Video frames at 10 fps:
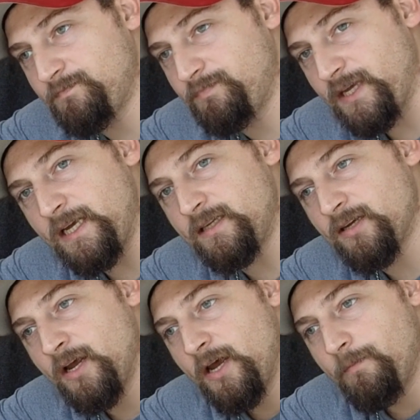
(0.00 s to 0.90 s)
beat
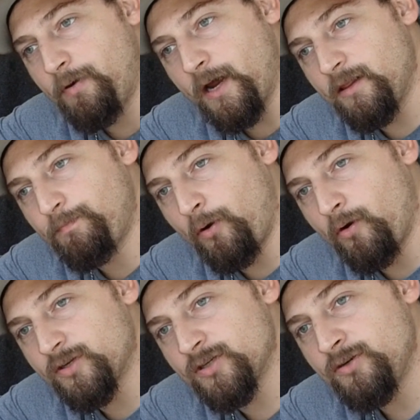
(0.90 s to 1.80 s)
by the
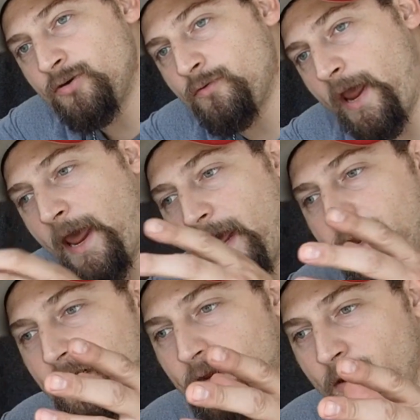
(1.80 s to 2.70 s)
person who had